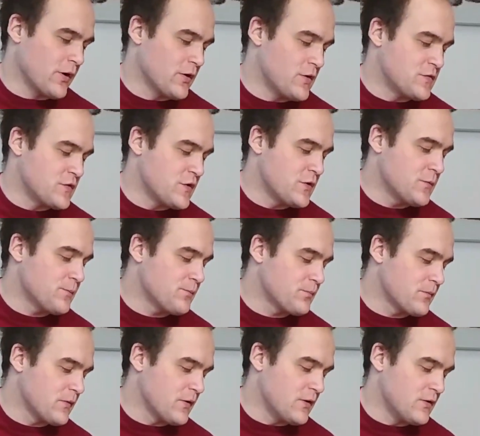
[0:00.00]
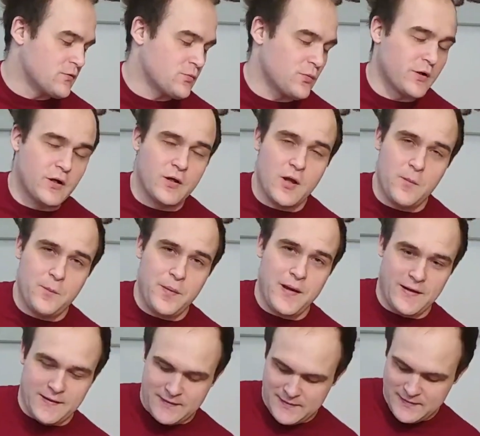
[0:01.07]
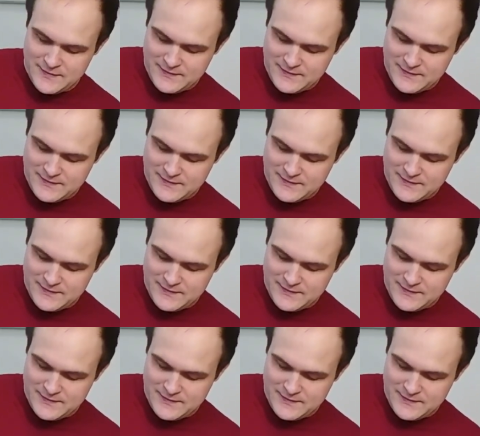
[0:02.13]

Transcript: going to do is we're going to pick